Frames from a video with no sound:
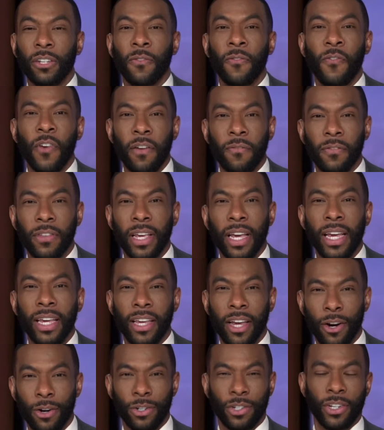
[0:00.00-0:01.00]
50
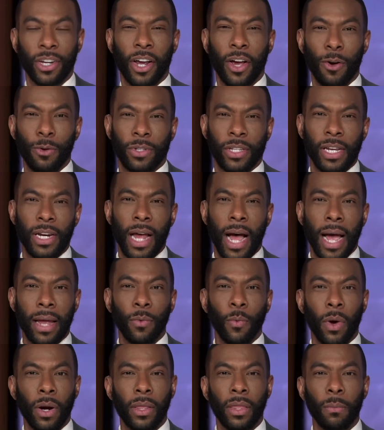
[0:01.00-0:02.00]
years ago
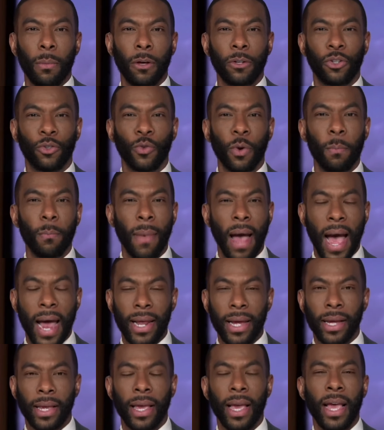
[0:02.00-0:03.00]
tonight, one of the most
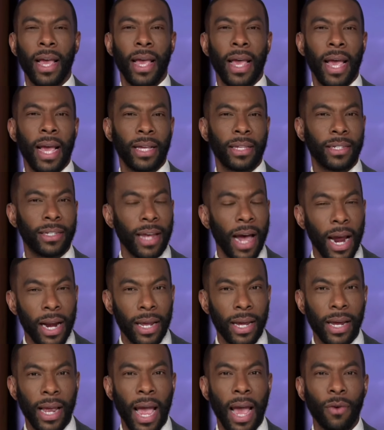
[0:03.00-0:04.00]
dramatic,
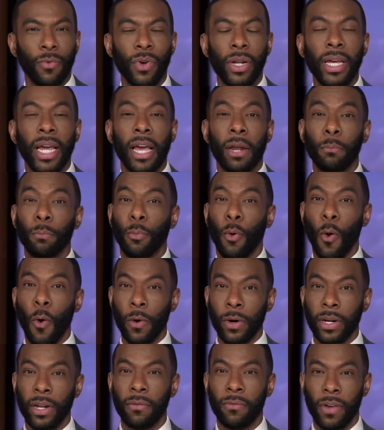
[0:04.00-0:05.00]
exciting, and really
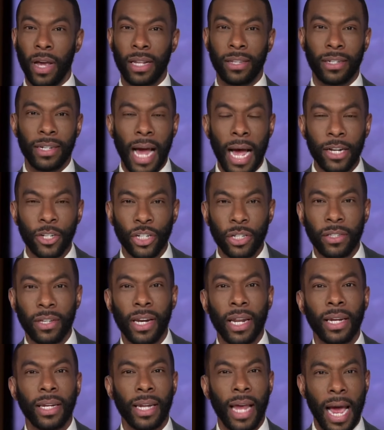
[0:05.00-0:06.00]
important events, not
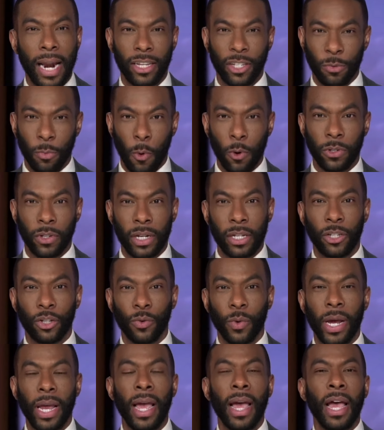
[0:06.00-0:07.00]
just in Atlanta sports
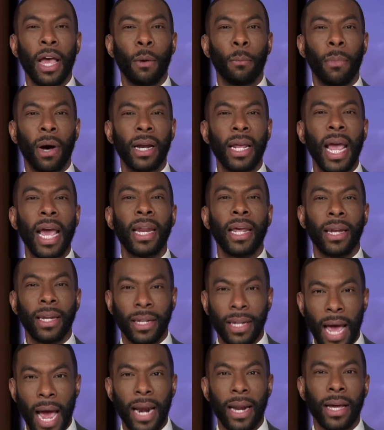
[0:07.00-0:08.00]
history, but in
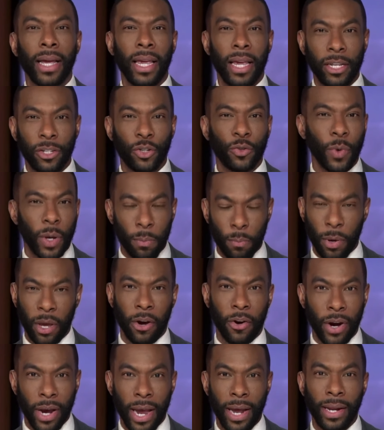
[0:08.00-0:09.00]
Atlanta history,
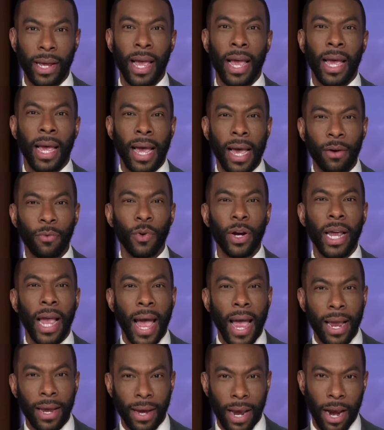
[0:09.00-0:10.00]
period. Henry
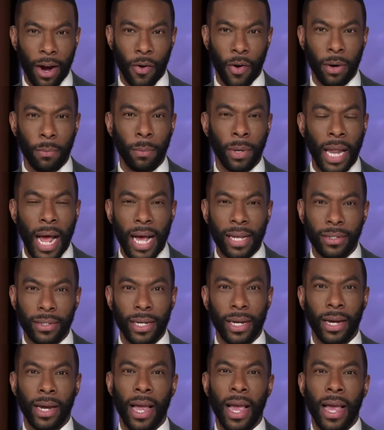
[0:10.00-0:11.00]
Hank Aaron
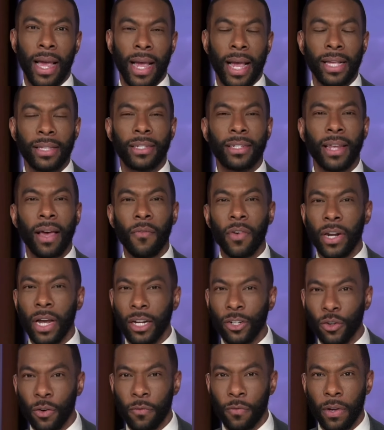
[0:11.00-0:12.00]
blasting his
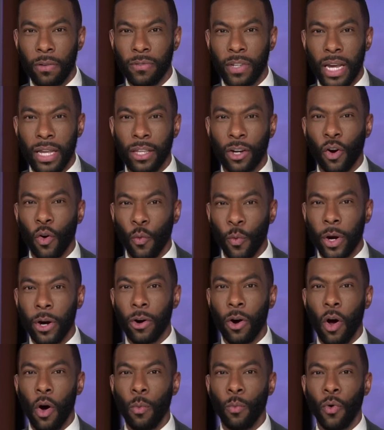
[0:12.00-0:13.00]
715th
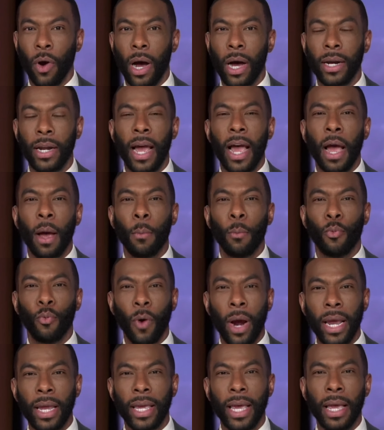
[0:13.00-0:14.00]
career home run,
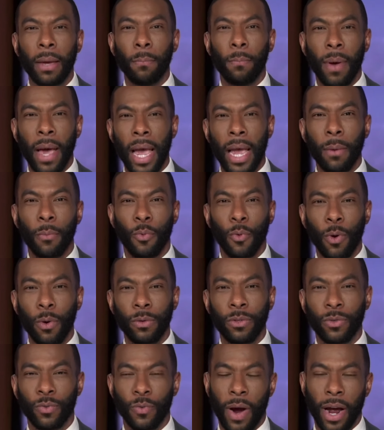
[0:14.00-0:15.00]
breaking Babe
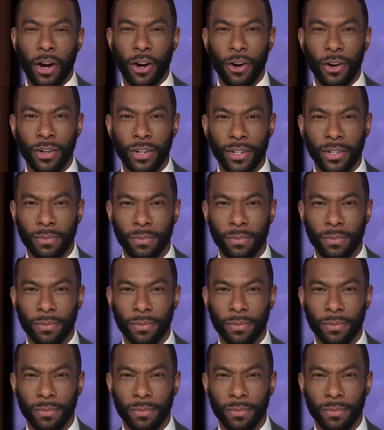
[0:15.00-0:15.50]
Ruth's record.